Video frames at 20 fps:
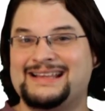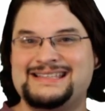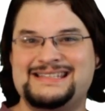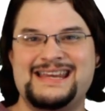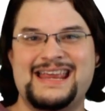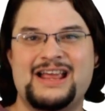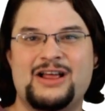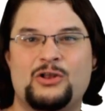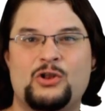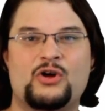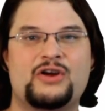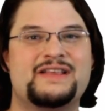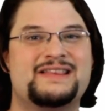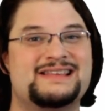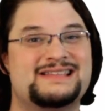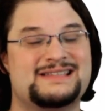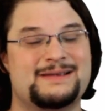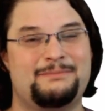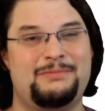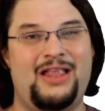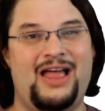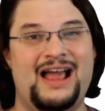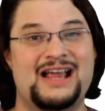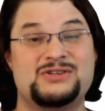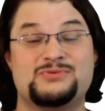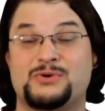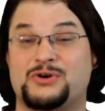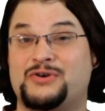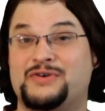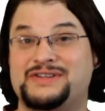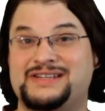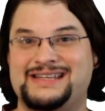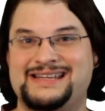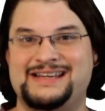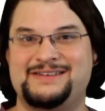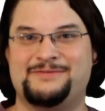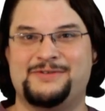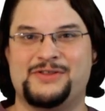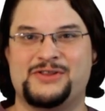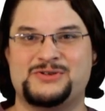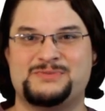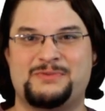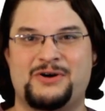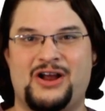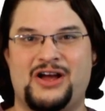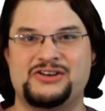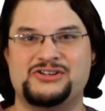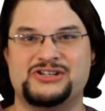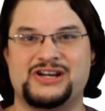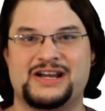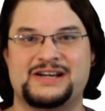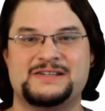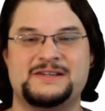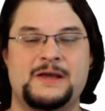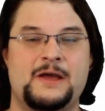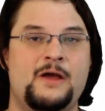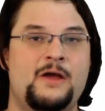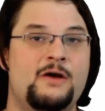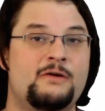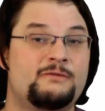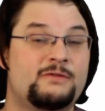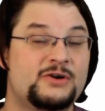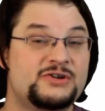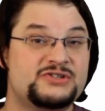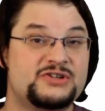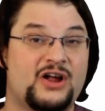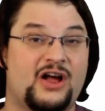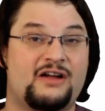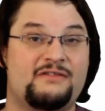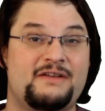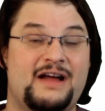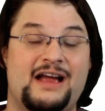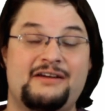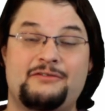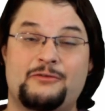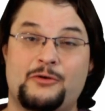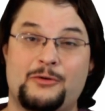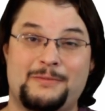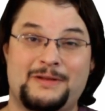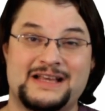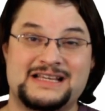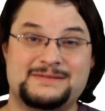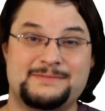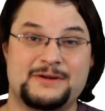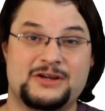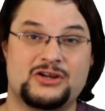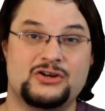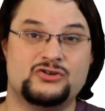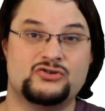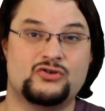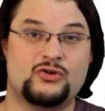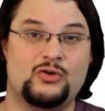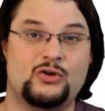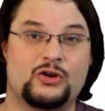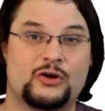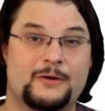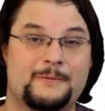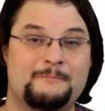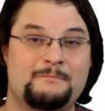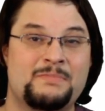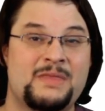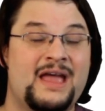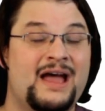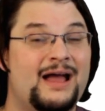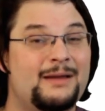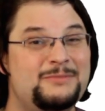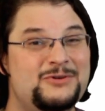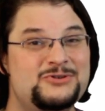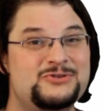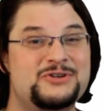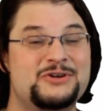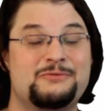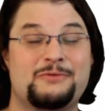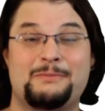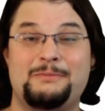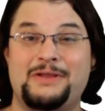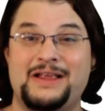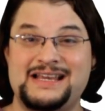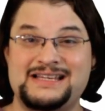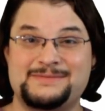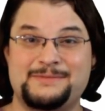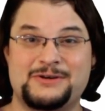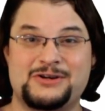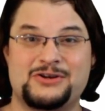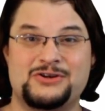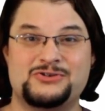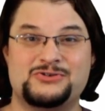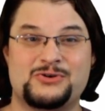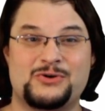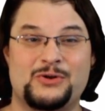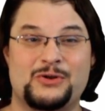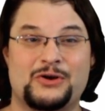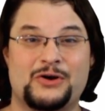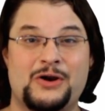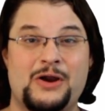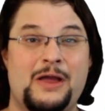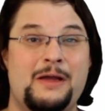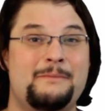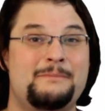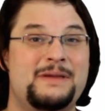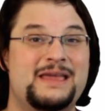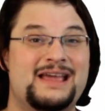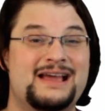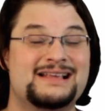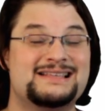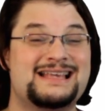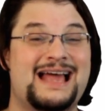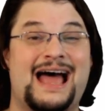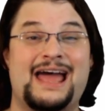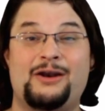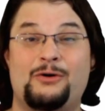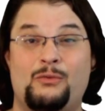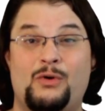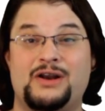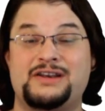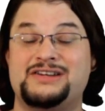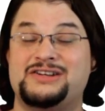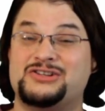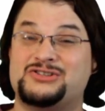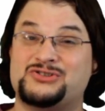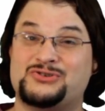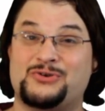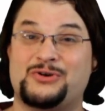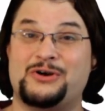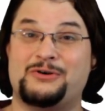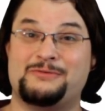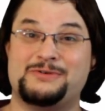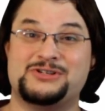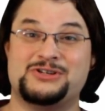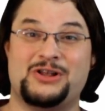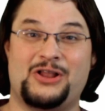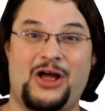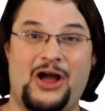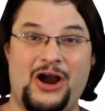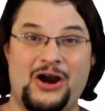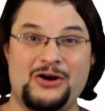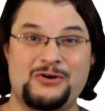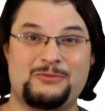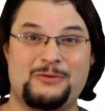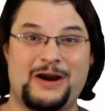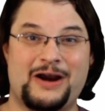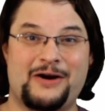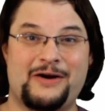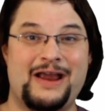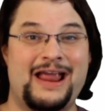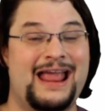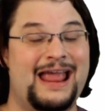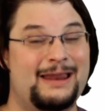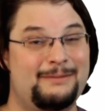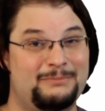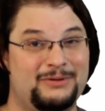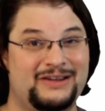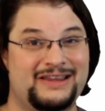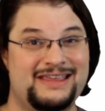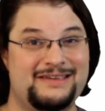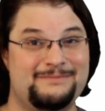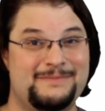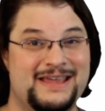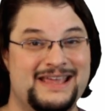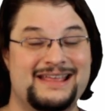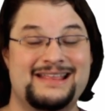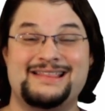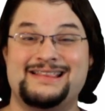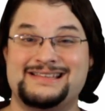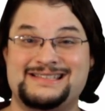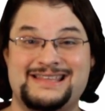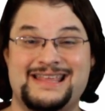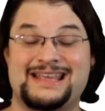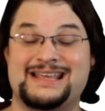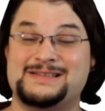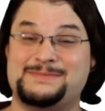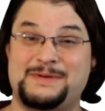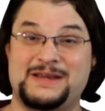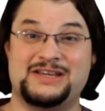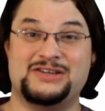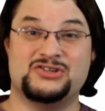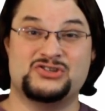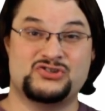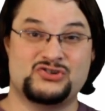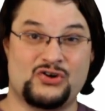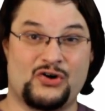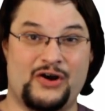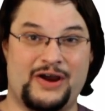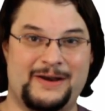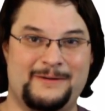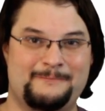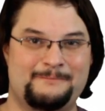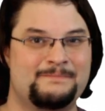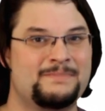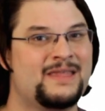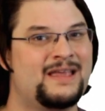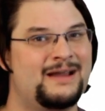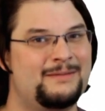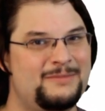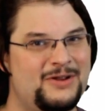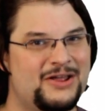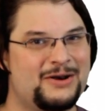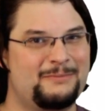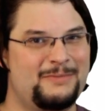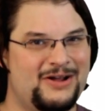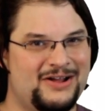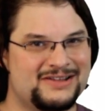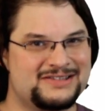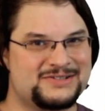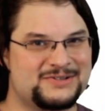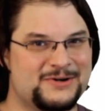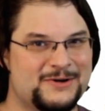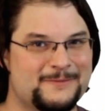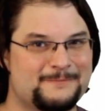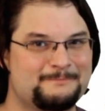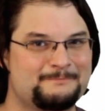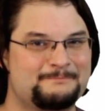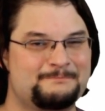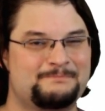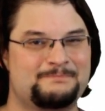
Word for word: Let's take a look at the supplies we're going to need for this project. First off, I have a replacement controller. I'm using replacement controller because I don't want to destroy original hardware, and believe me, this thing is being destroyed. Not a monster.